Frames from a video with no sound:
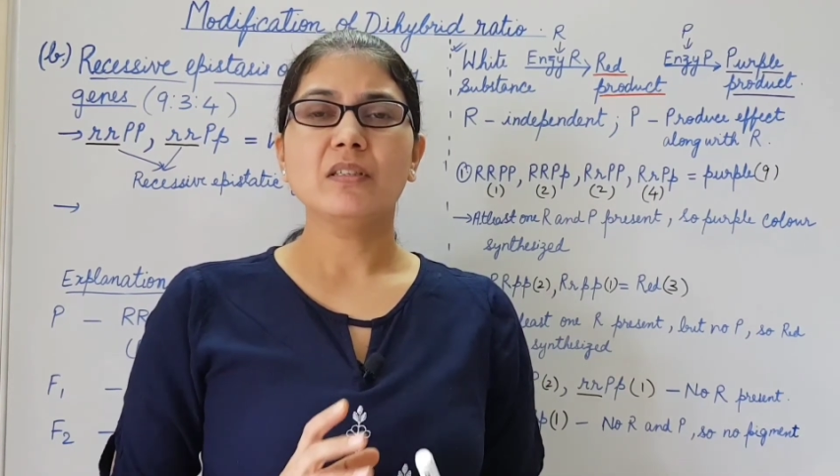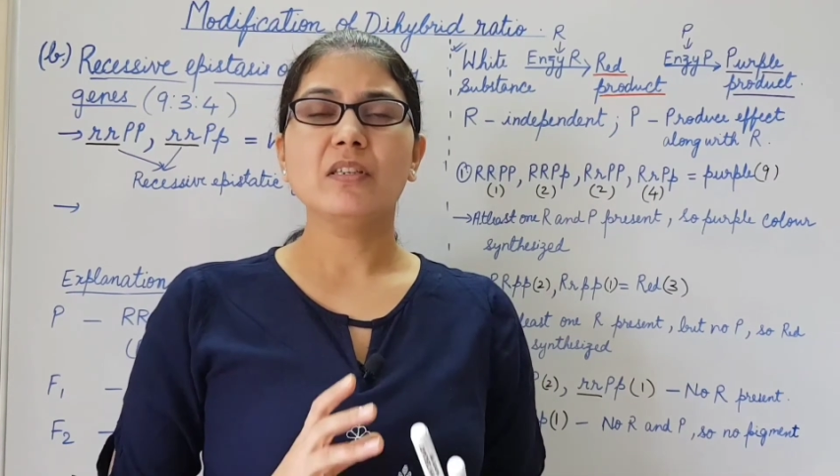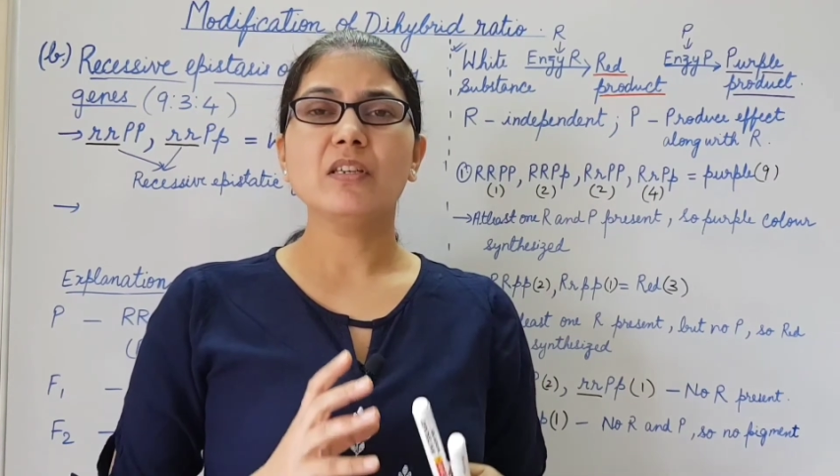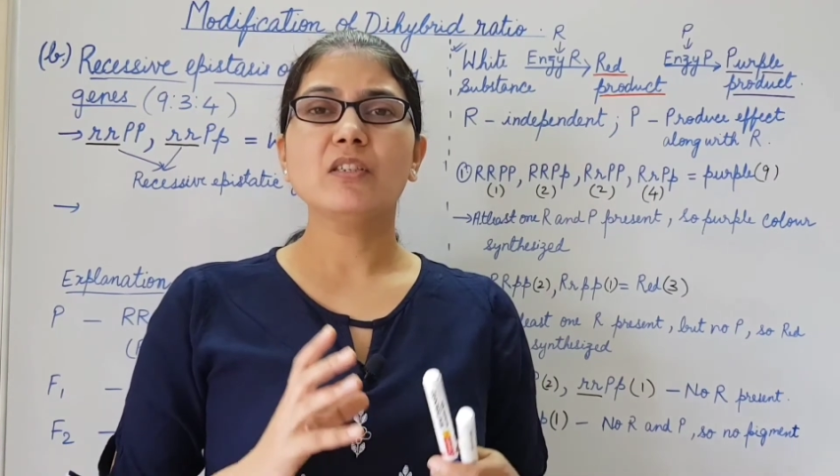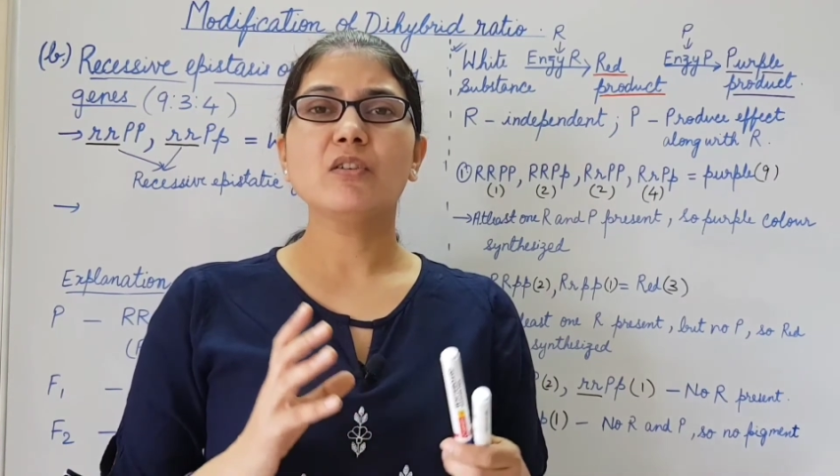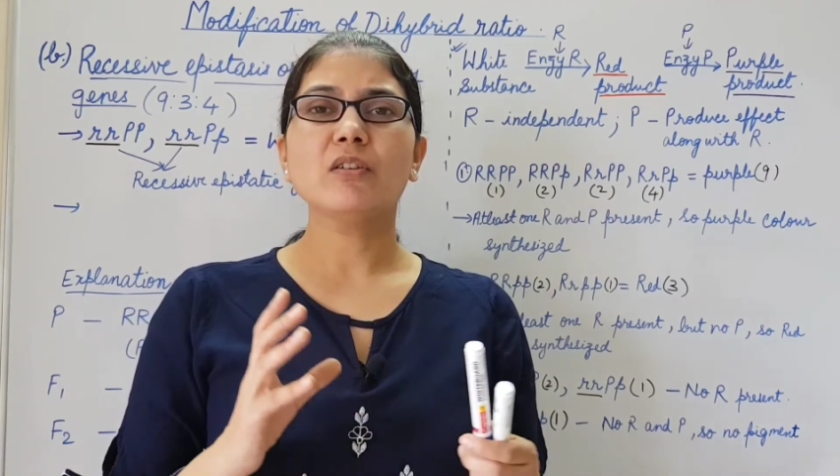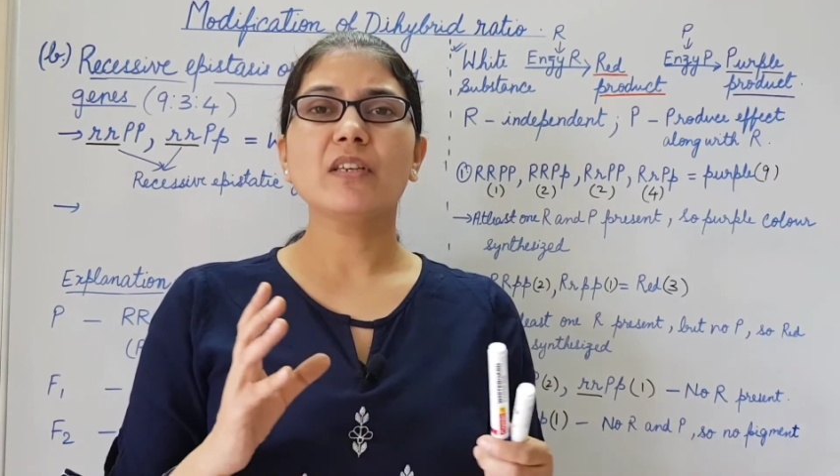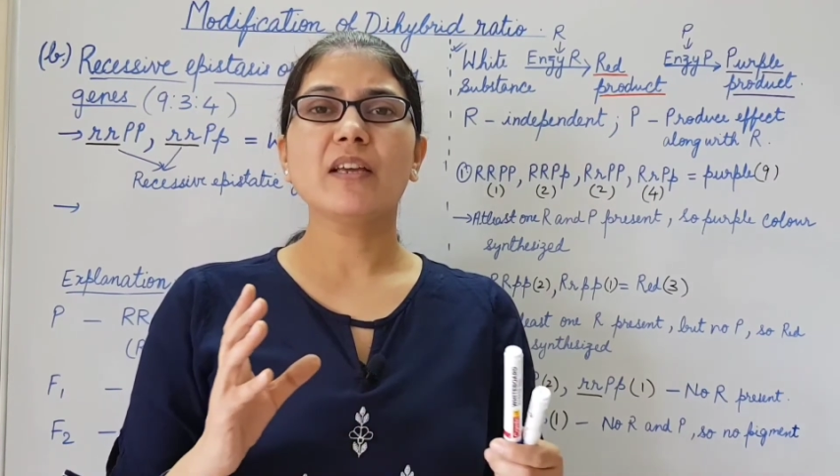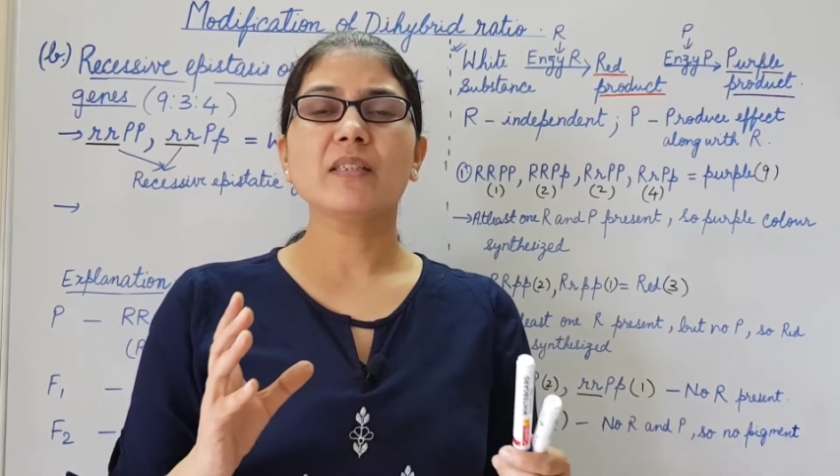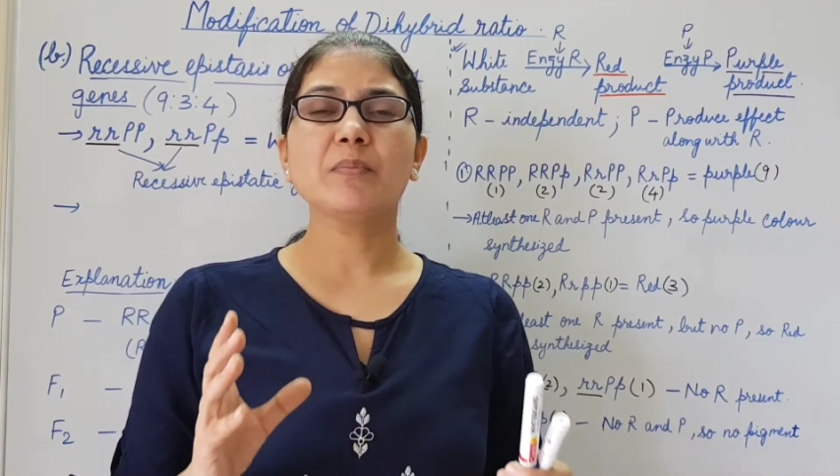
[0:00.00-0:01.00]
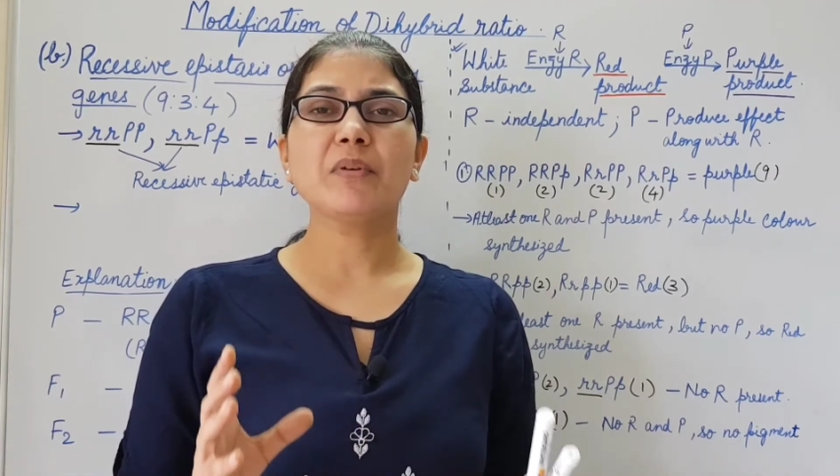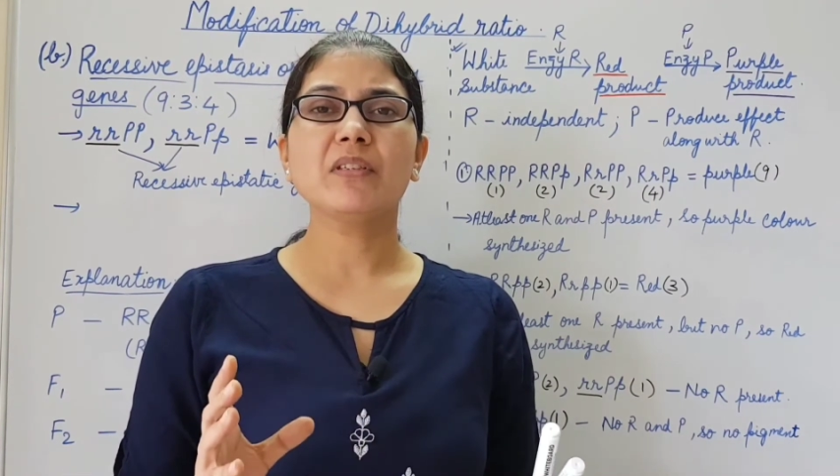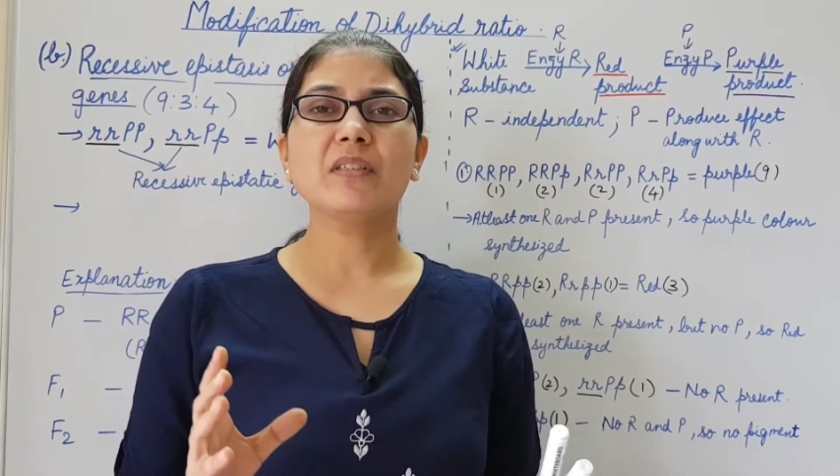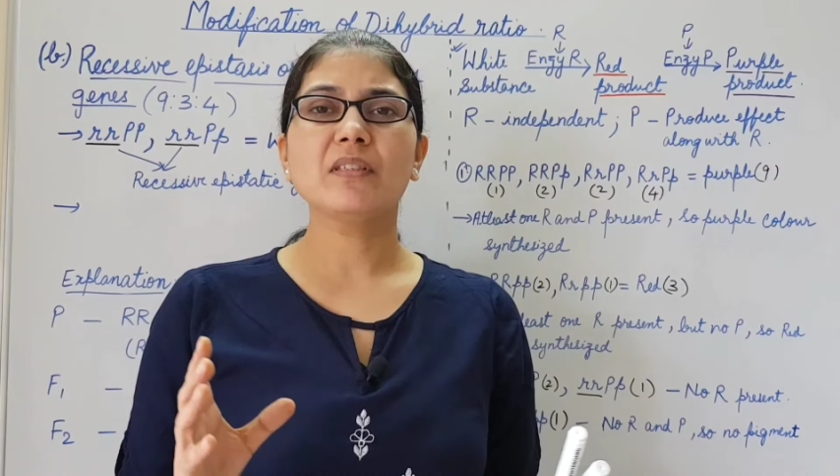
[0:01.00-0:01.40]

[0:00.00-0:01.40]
does not express